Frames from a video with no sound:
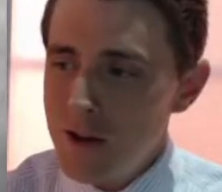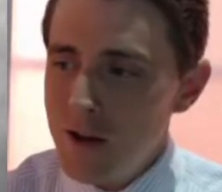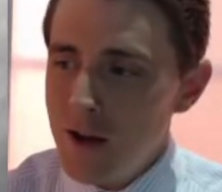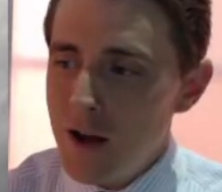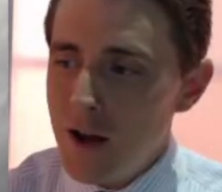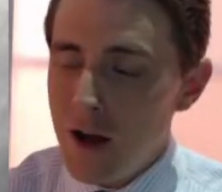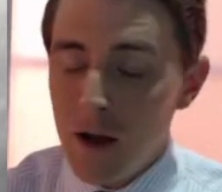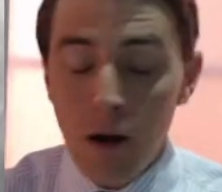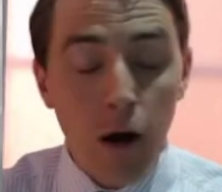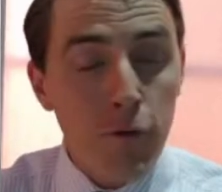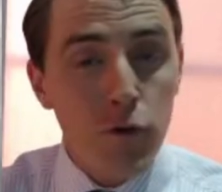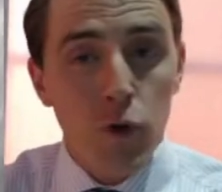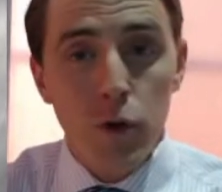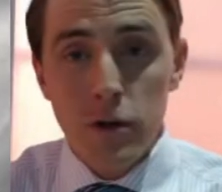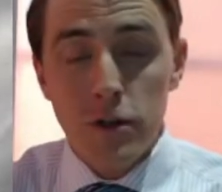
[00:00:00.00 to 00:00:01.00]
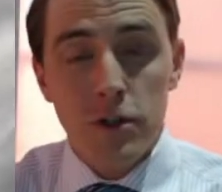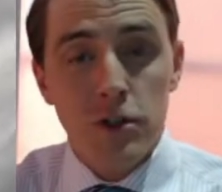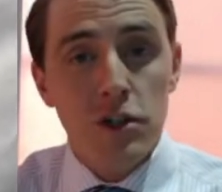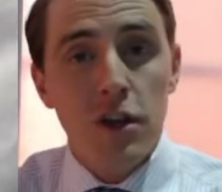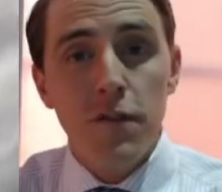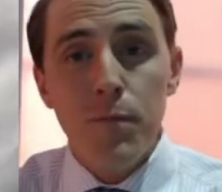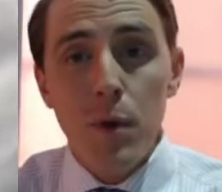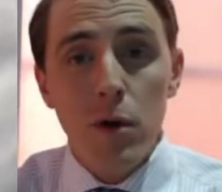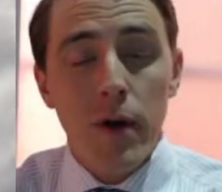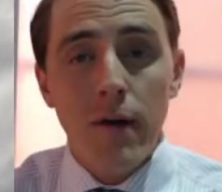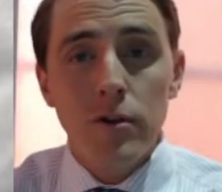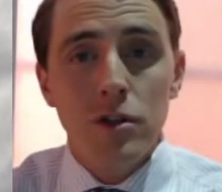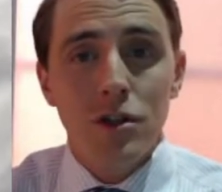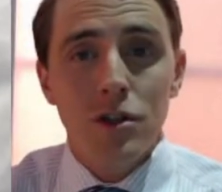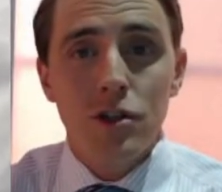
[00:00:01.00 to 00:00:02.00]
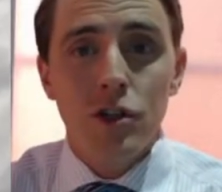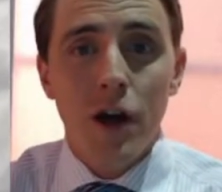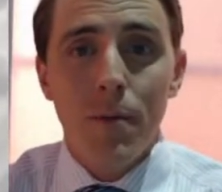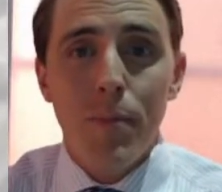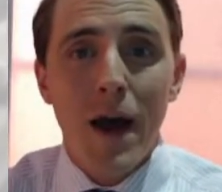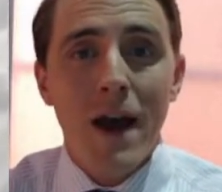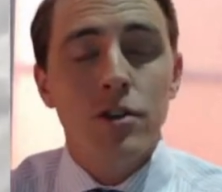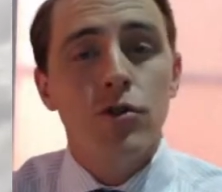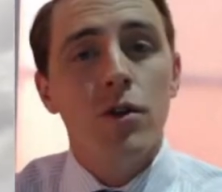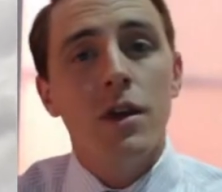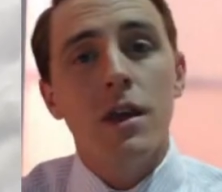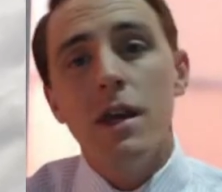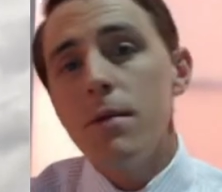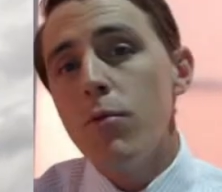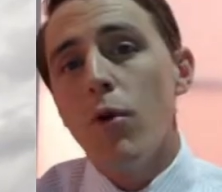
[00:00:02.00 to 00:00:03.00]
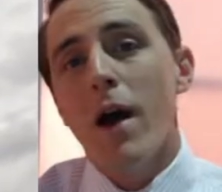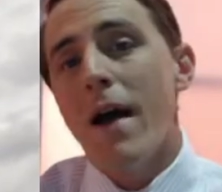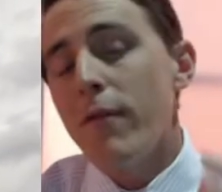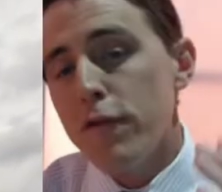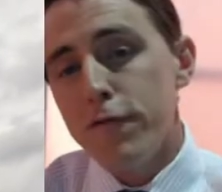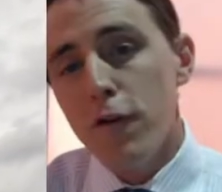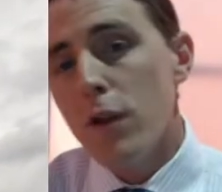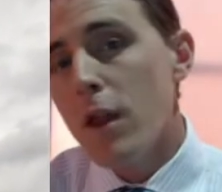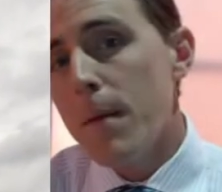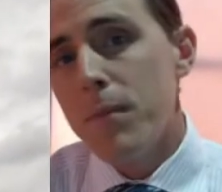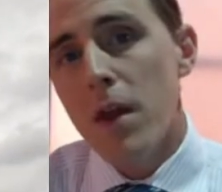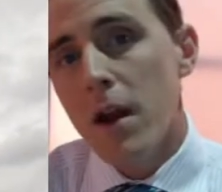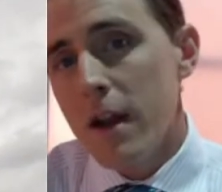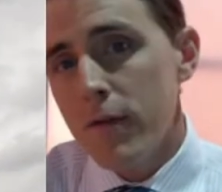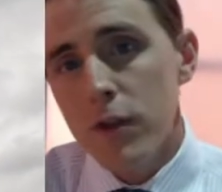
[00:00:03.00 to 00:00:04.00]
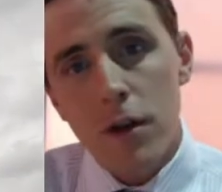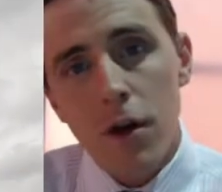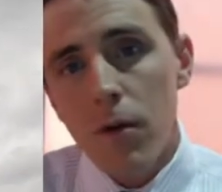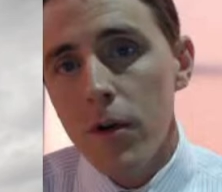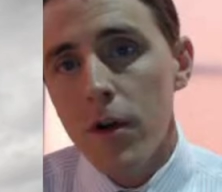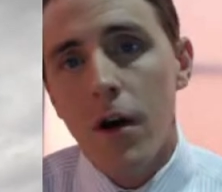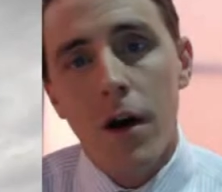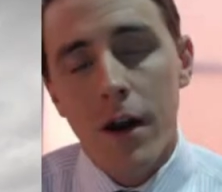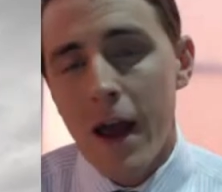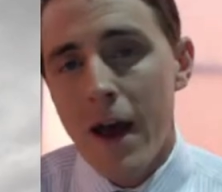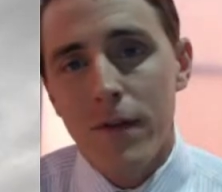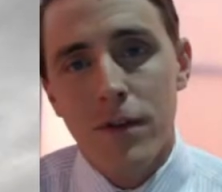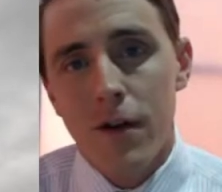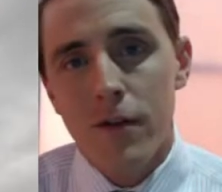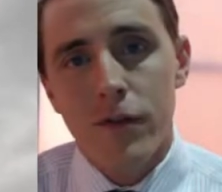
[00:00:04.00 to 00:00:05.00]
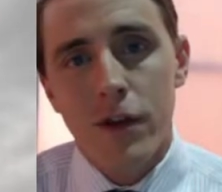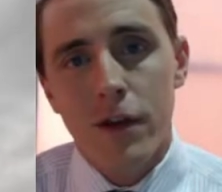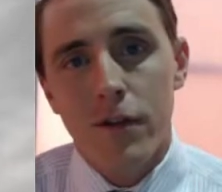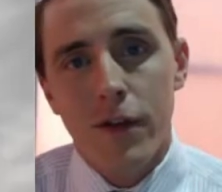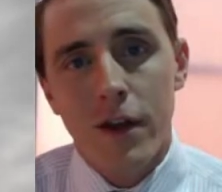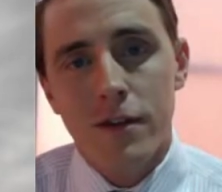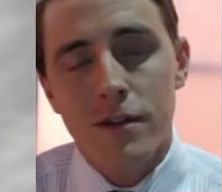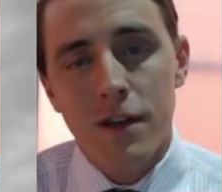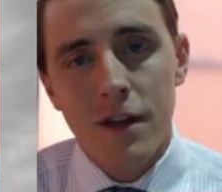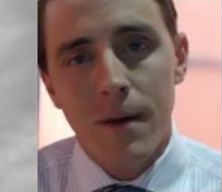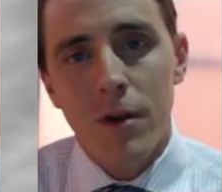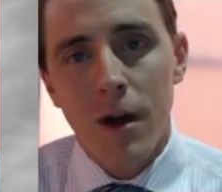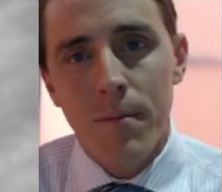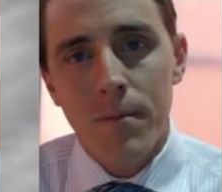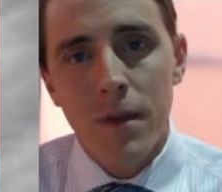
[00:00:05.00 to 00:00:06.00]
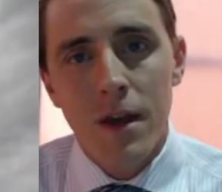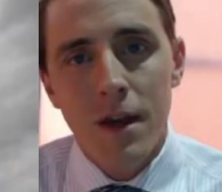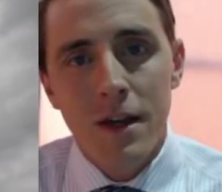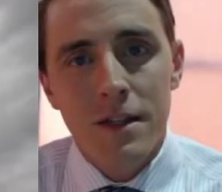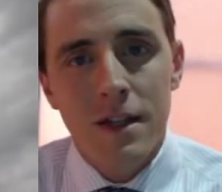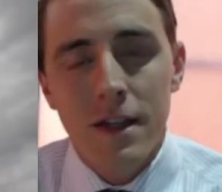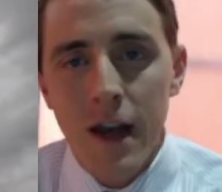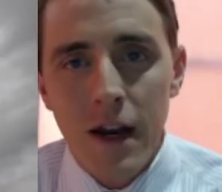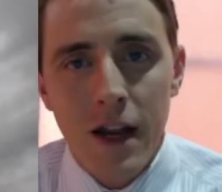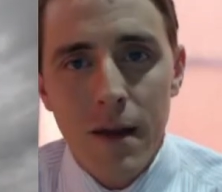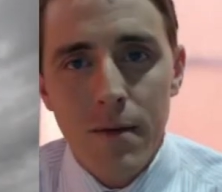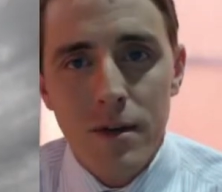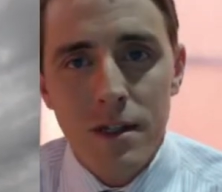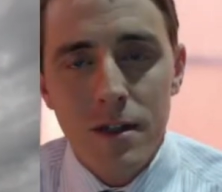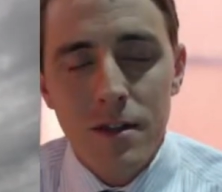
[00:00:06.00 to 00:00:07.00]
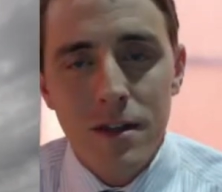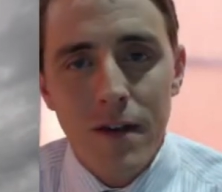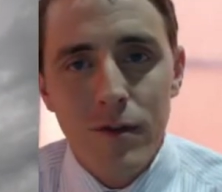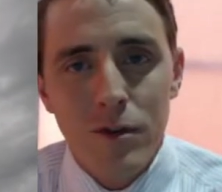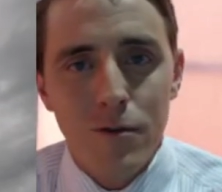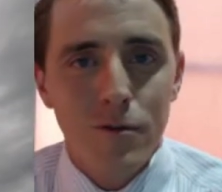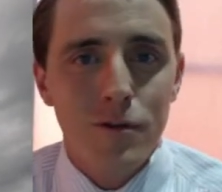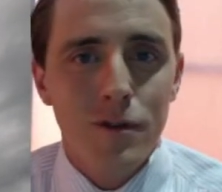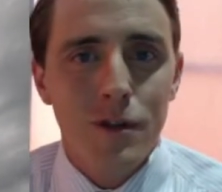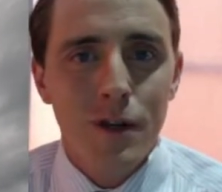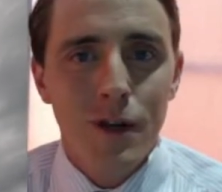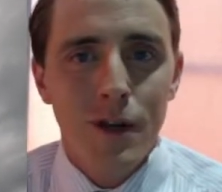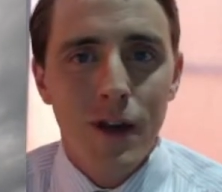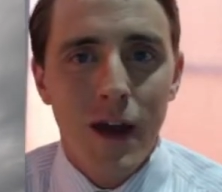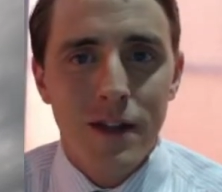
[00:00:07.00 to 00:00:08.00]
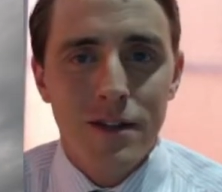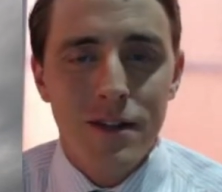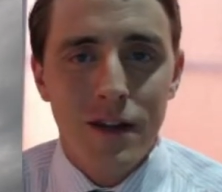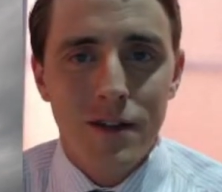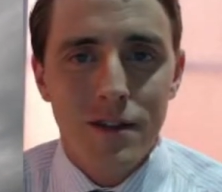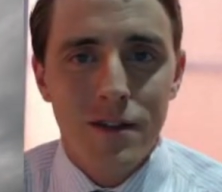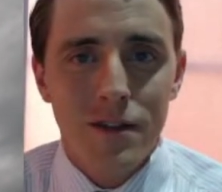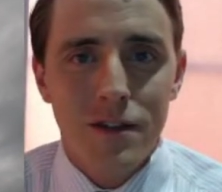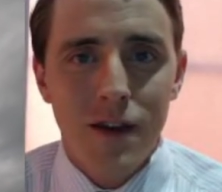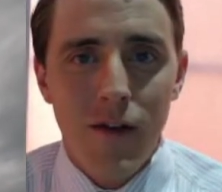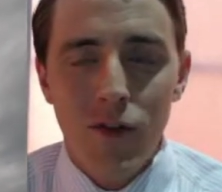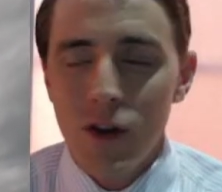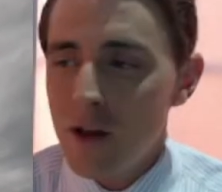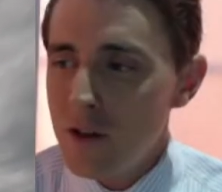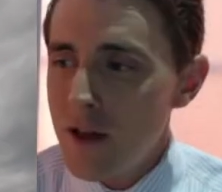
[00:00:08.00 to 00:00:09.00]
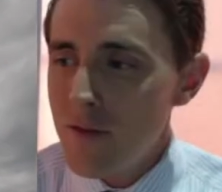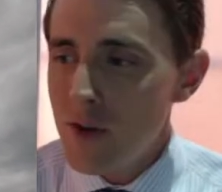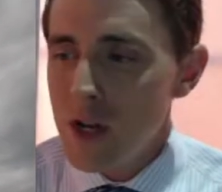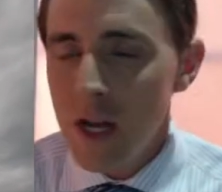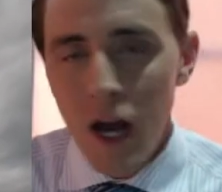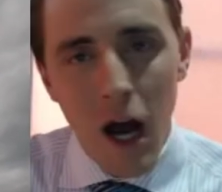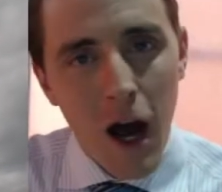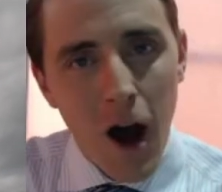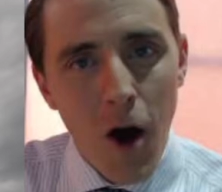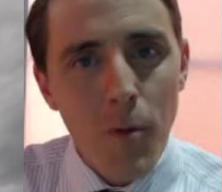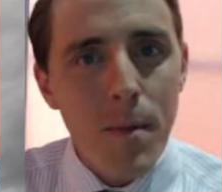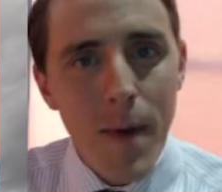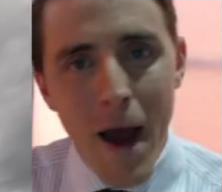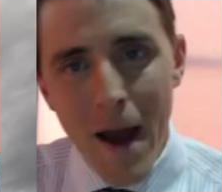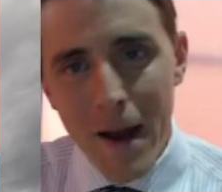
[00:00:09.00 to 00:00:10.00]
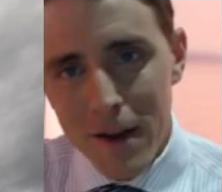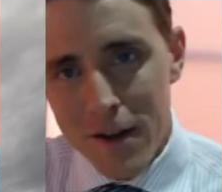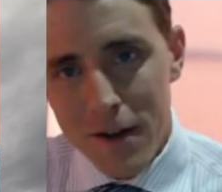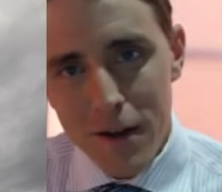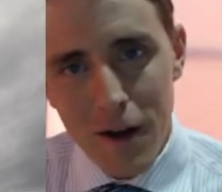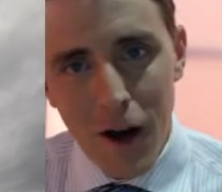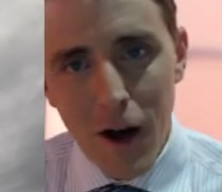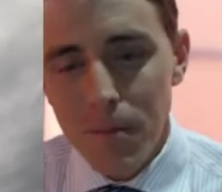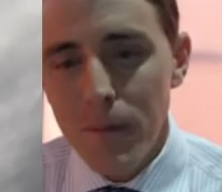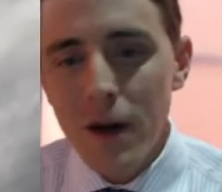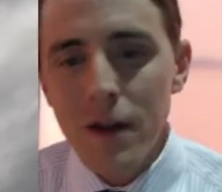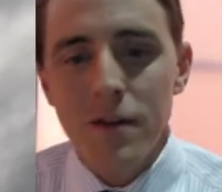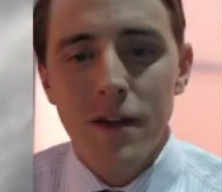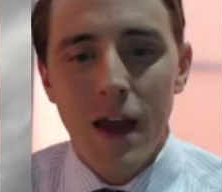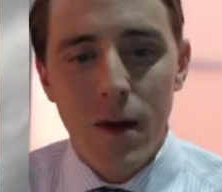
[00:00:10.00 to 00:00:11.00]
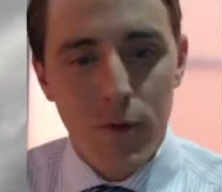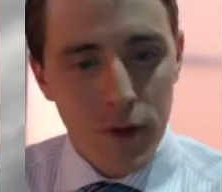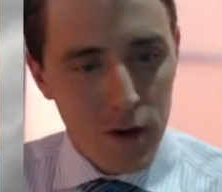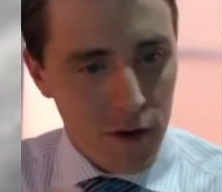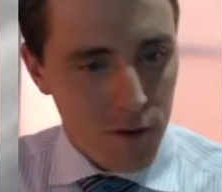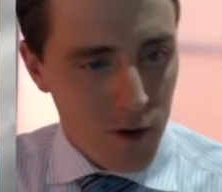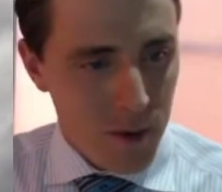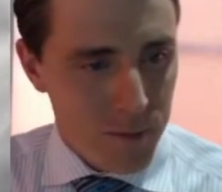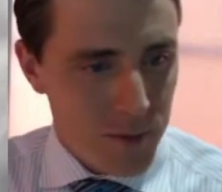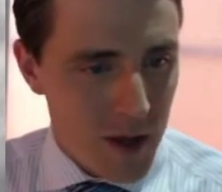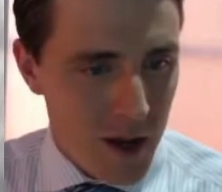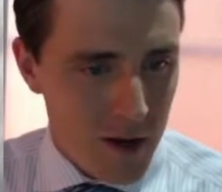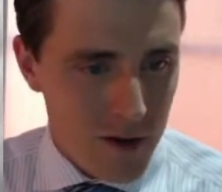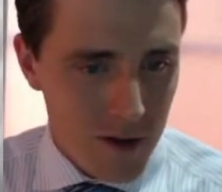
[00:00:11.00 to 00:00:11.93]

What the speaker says: Of course, Chief Meteorologist John Patrick, he will have a full update on everything going on out there in the Atlantic coming up tonight on ABC 7 News at 6, 7, 11. I'll be back on Monday with another update